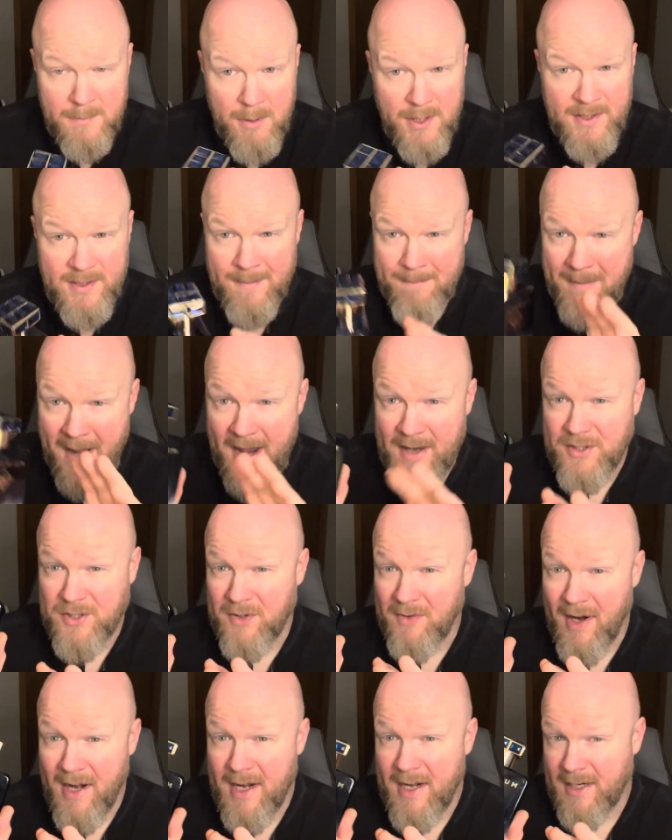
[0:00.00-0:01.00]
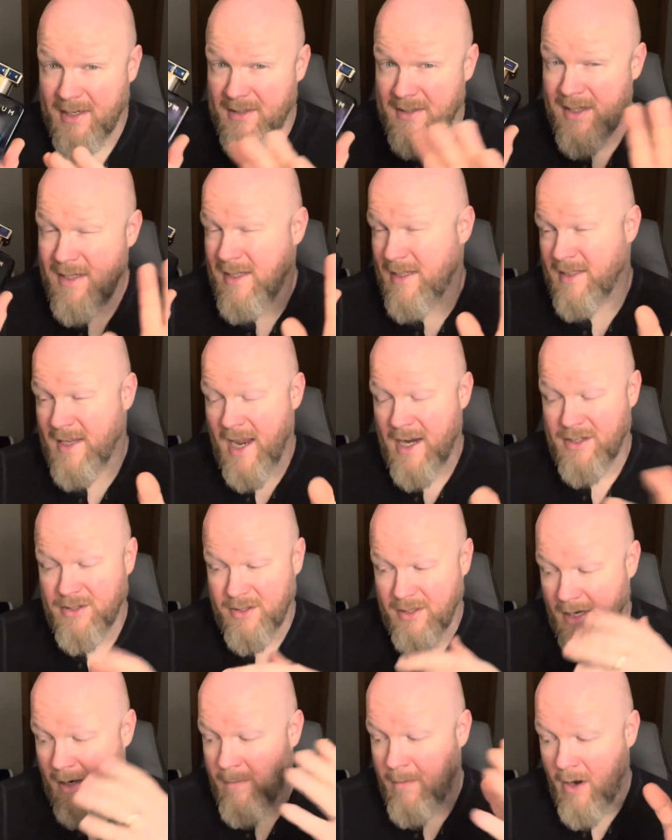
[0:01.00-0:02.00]
must have macerated because this is
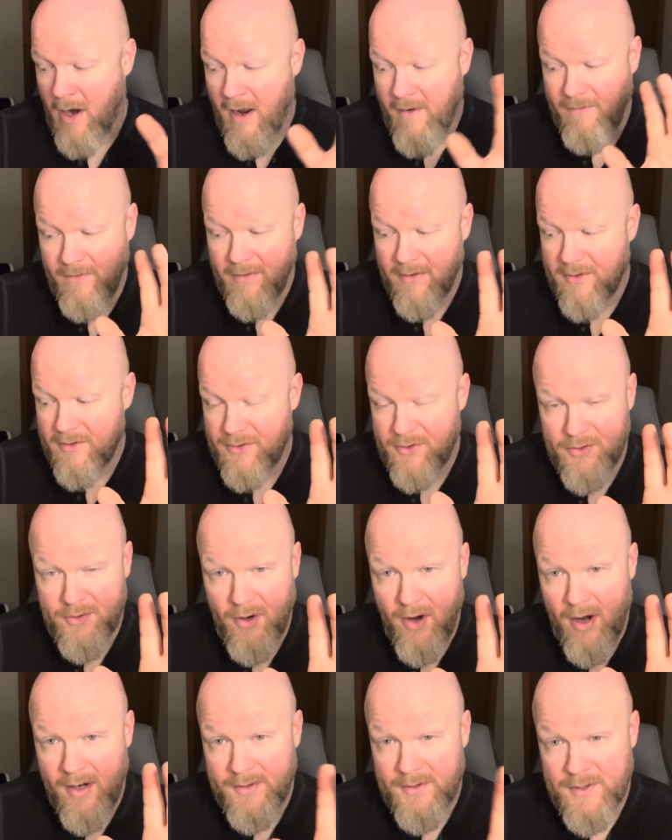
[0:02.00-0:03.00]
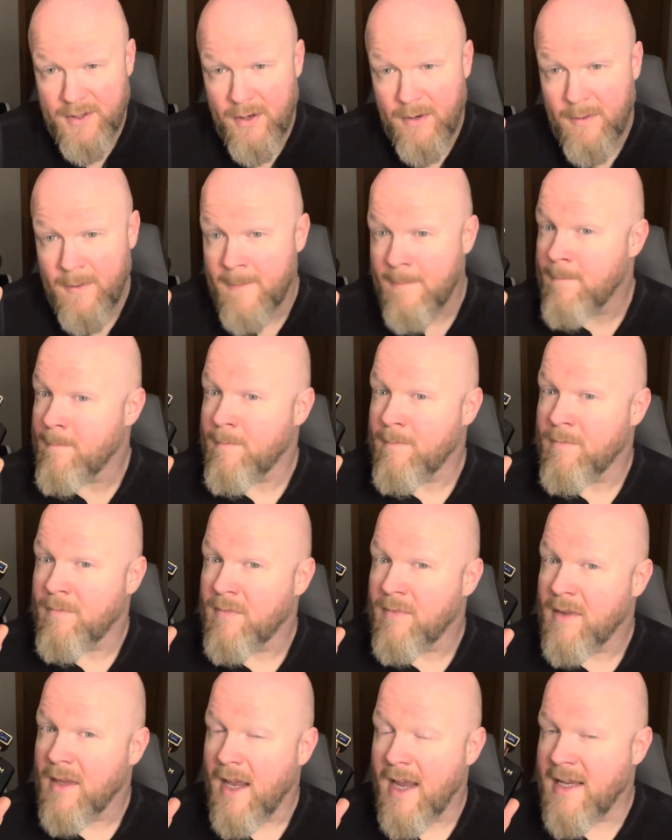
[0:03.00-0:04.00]
actually coming off a little strong. So
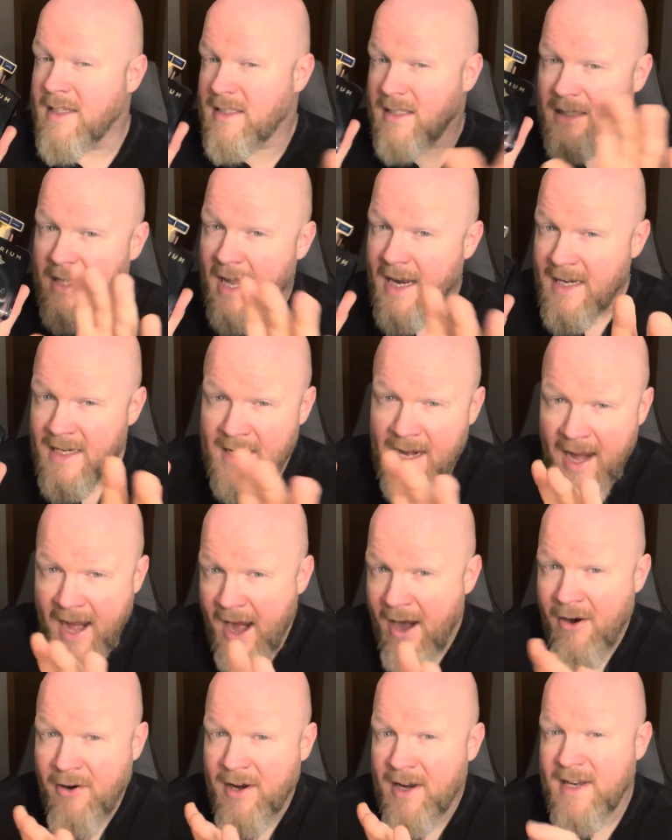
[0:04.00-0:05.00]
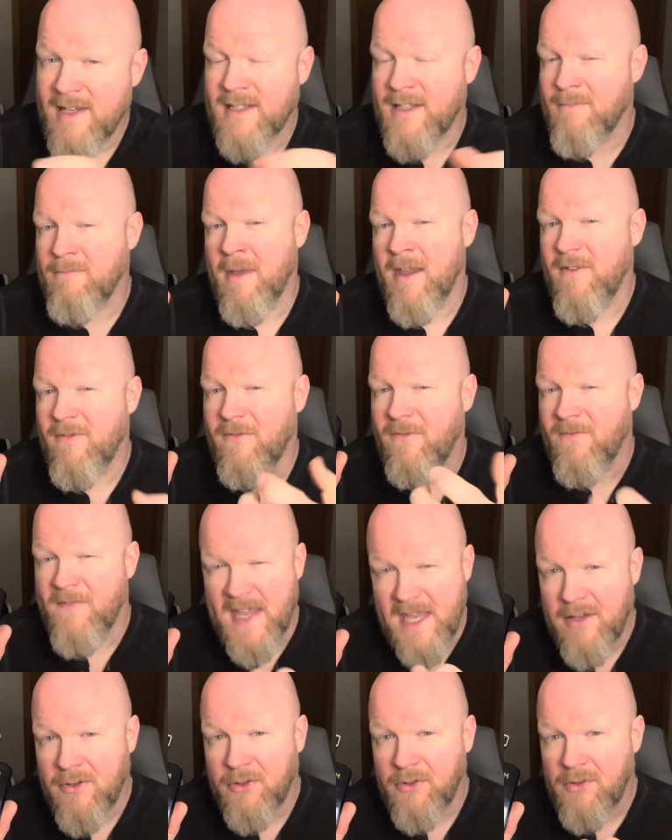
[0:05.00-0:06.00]
as light and airy as it may
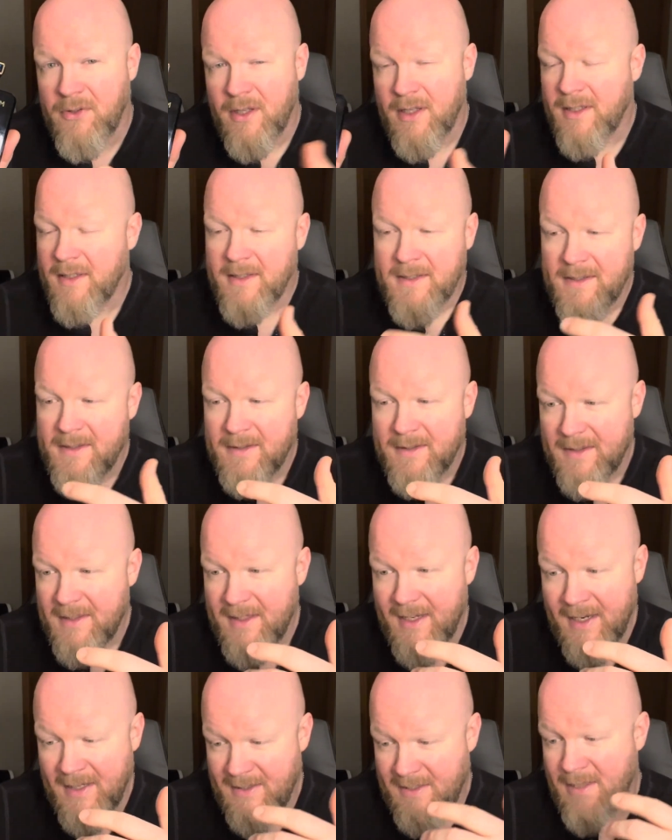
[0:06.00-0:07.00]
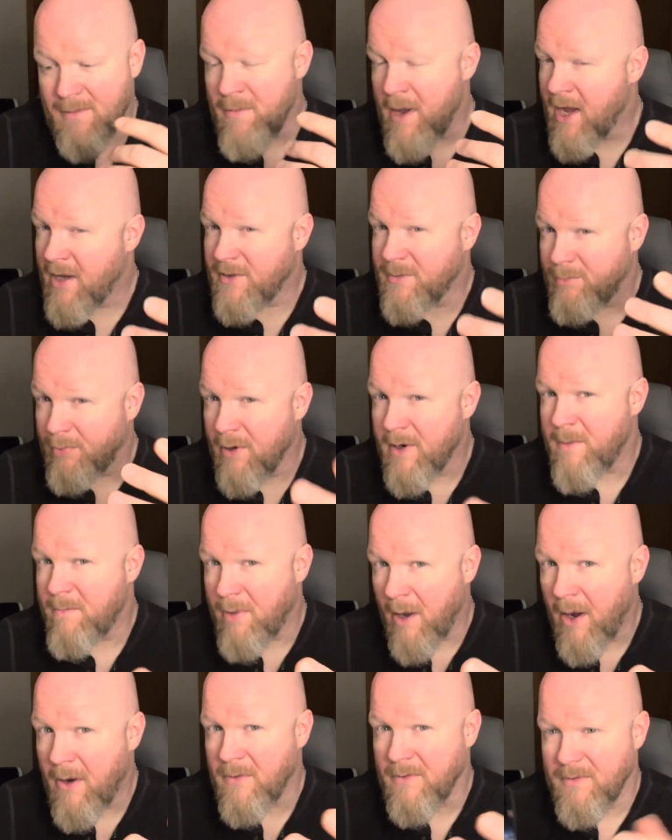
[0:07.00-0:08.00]
feel, it smells pretty
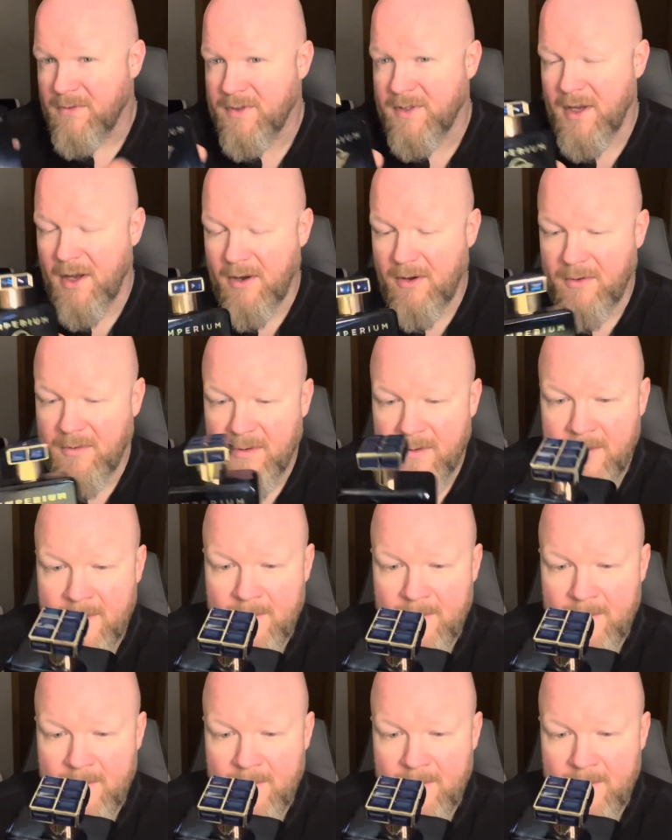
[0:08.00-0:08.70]
potent. So,